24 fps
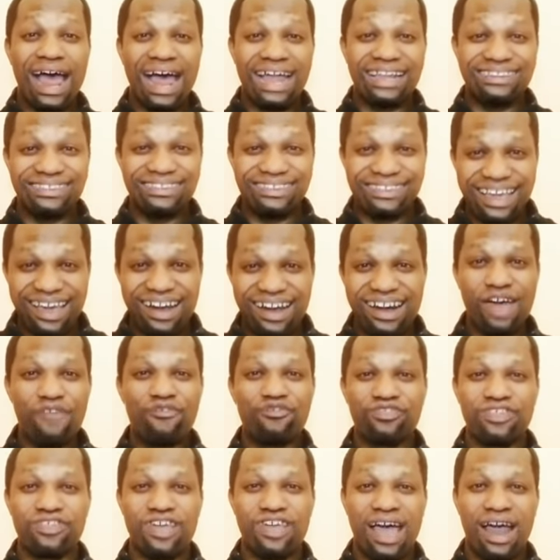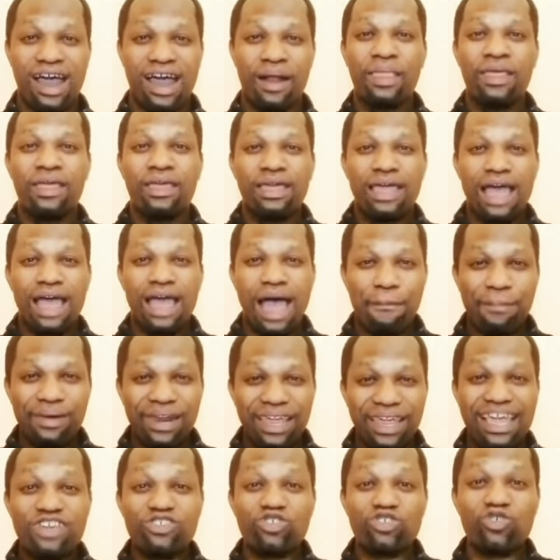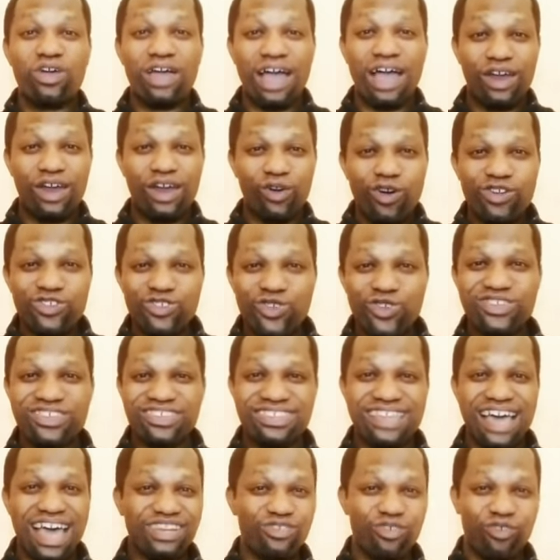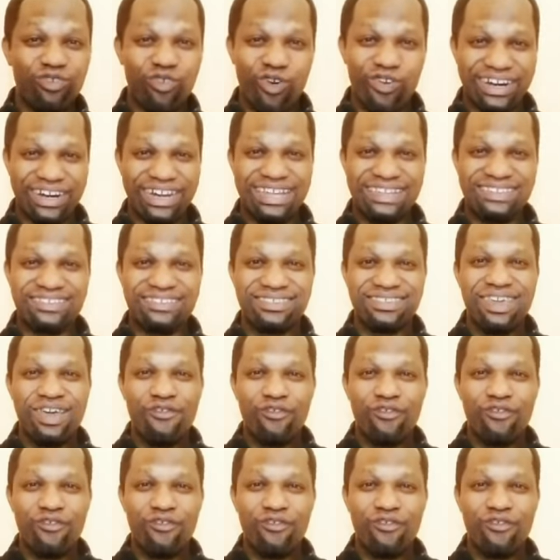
And thereafter, application can also start for it.